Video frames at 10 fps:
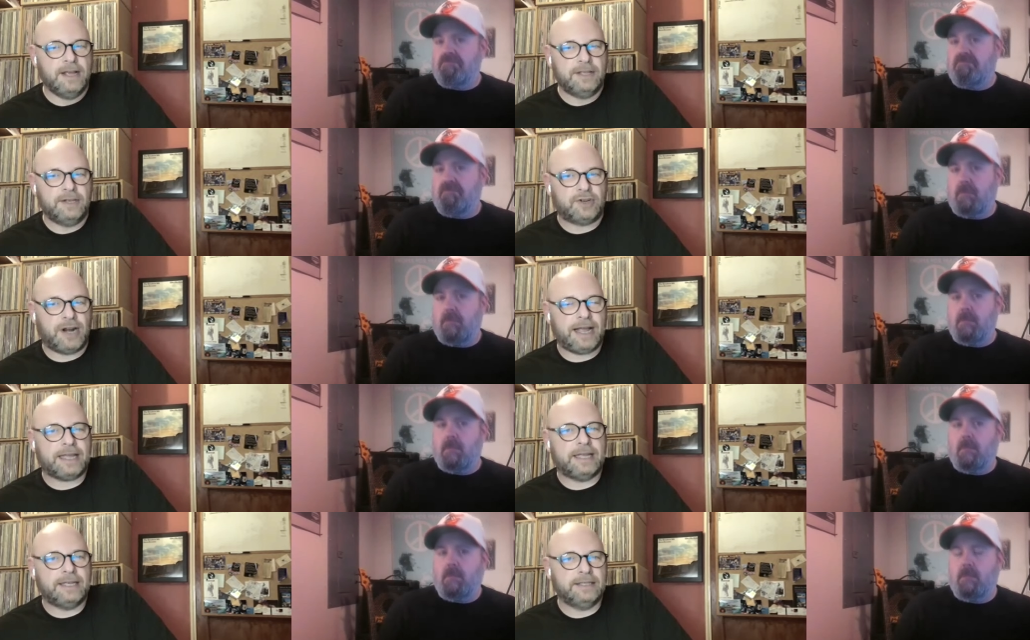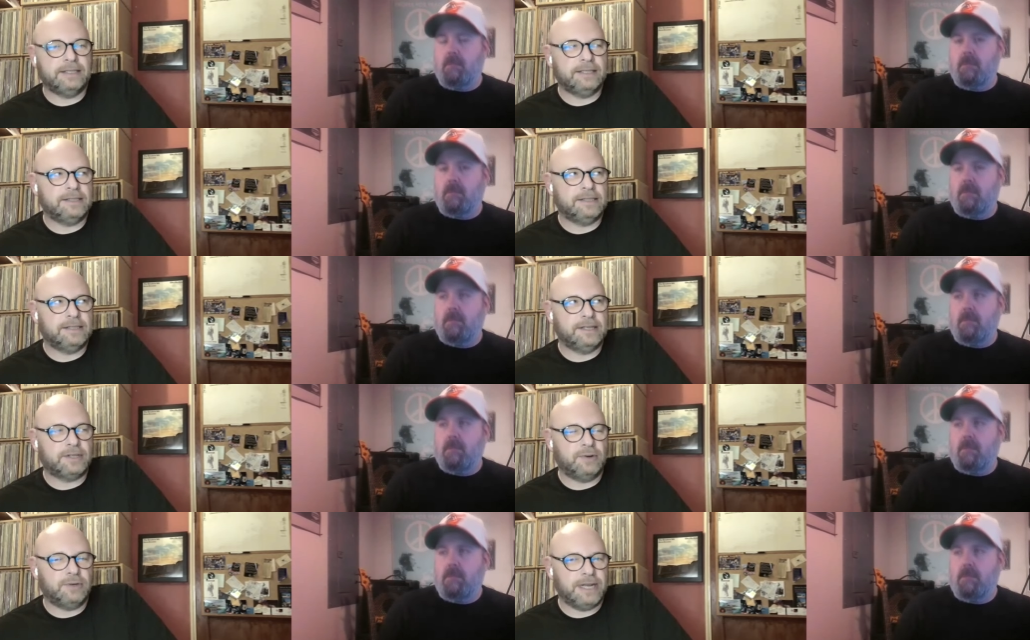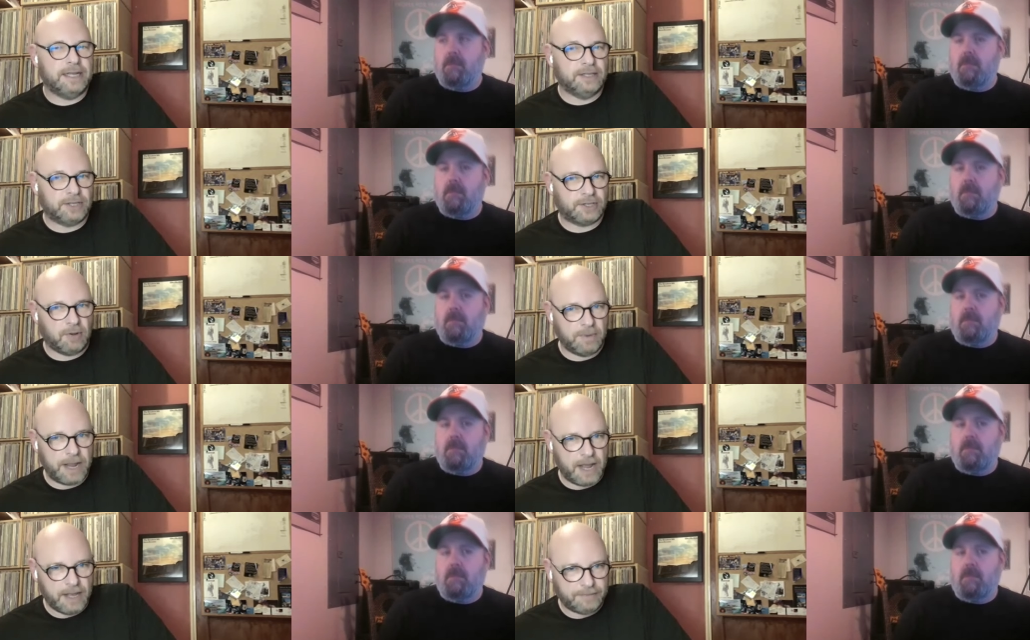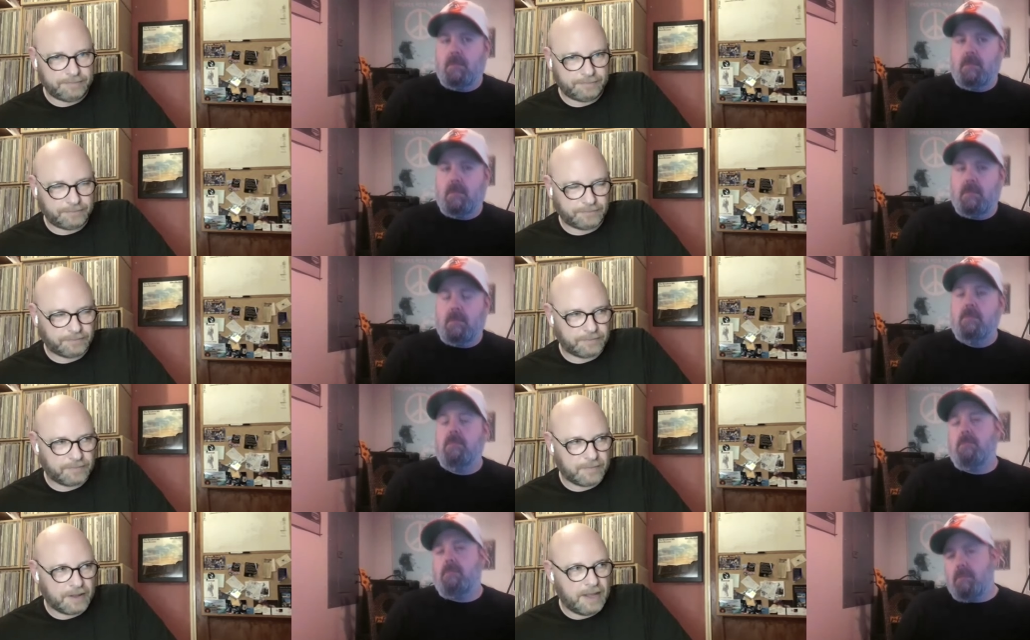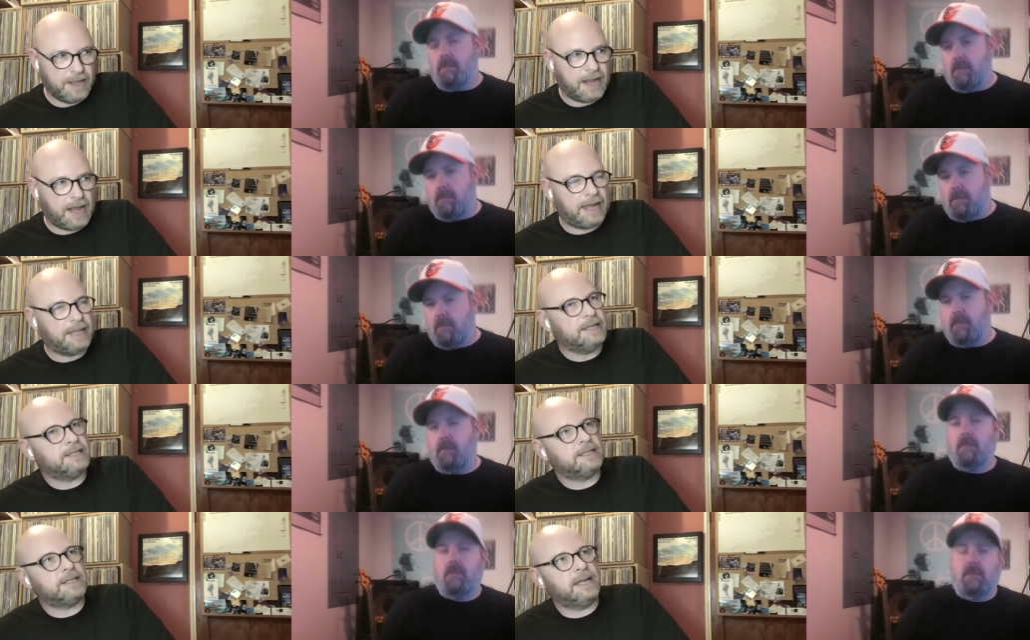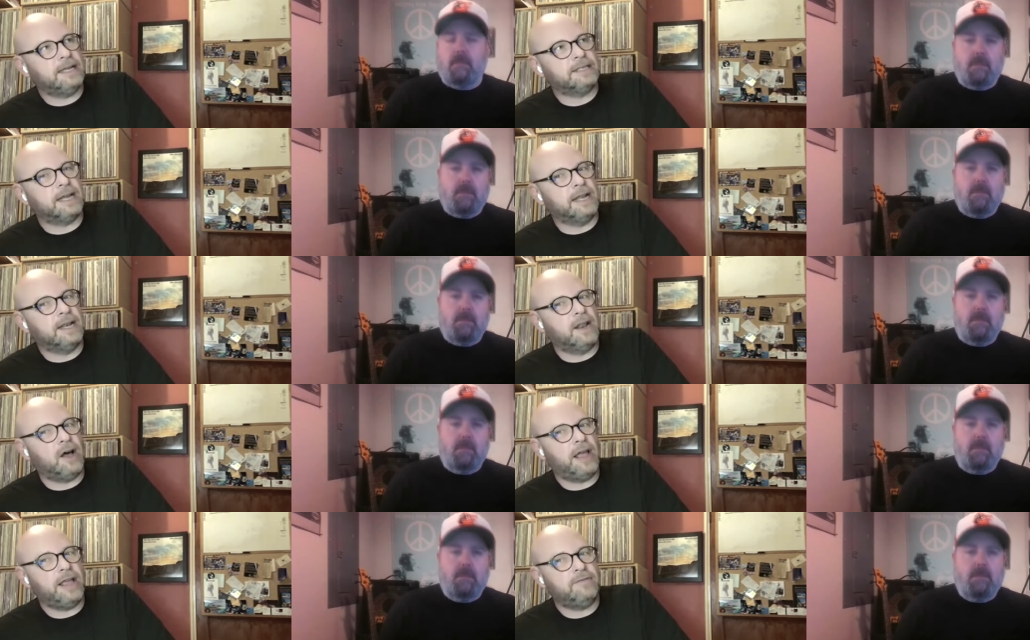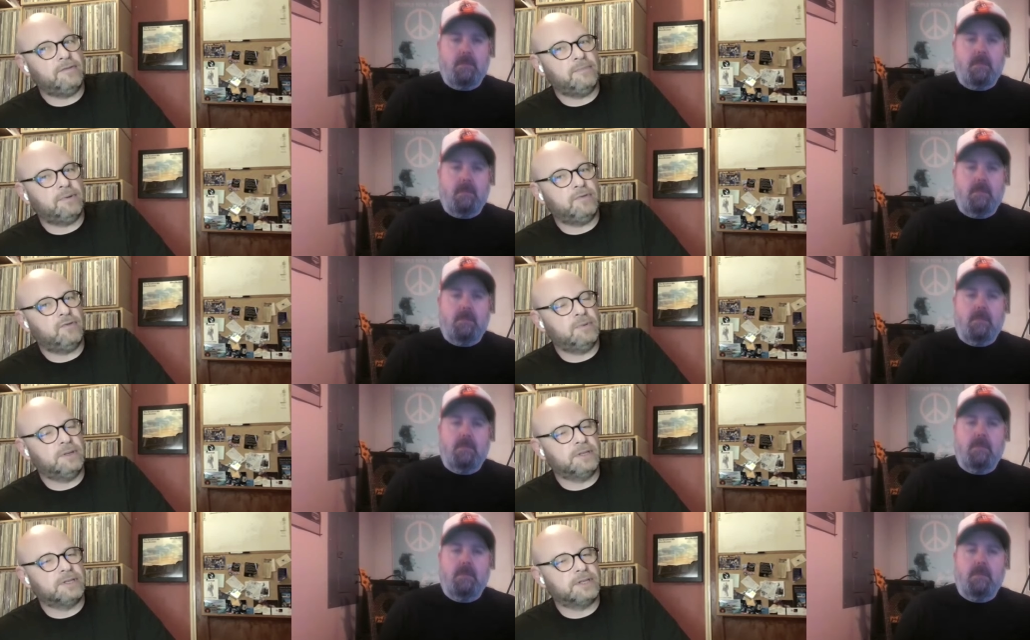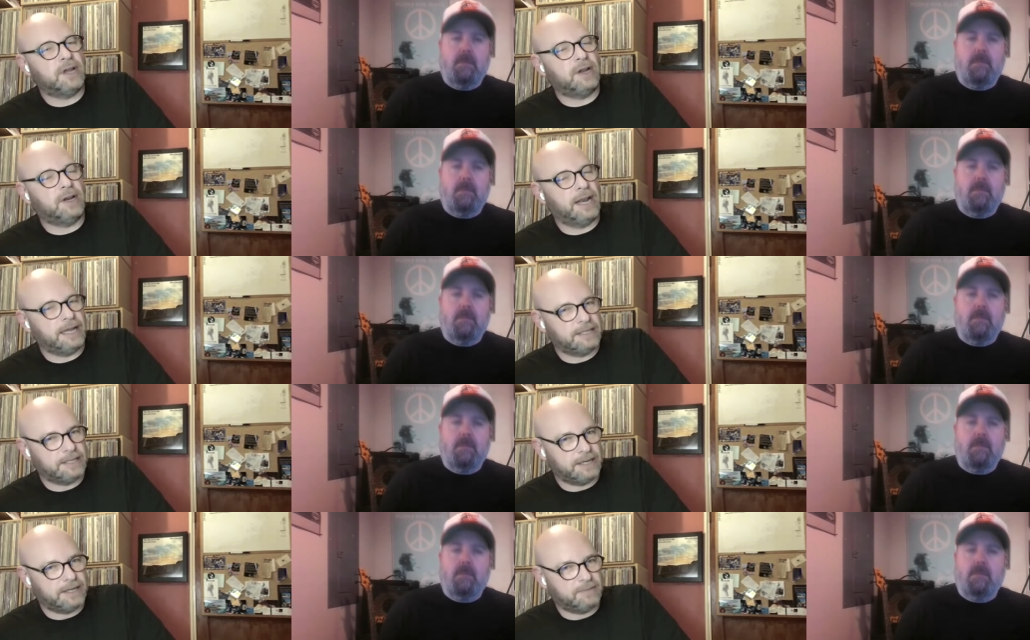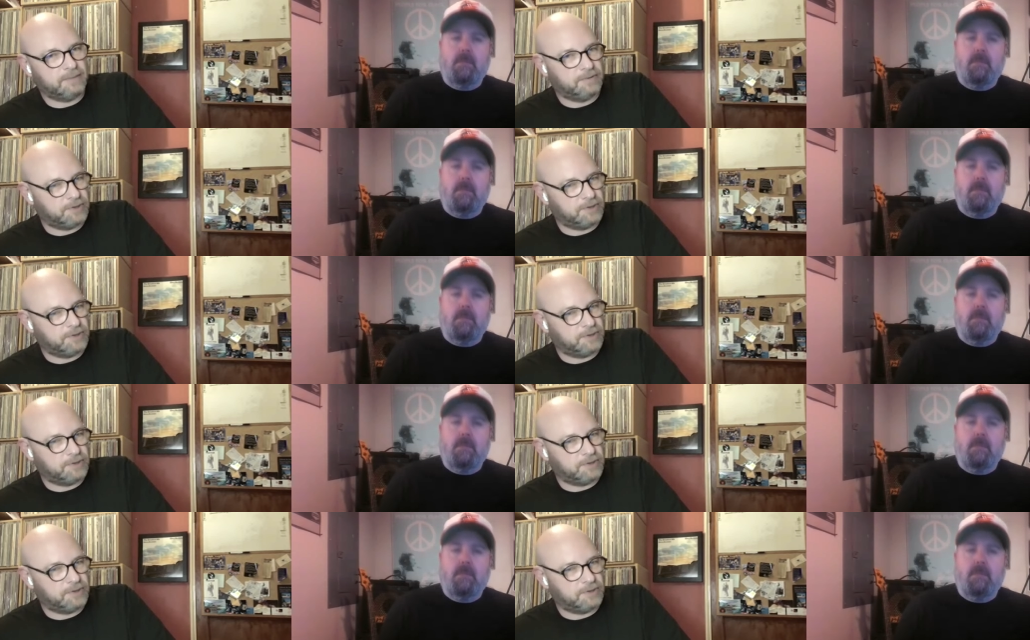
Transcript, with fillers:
Speaker 1: The track is called Insomnia, and this is a live performance on Later with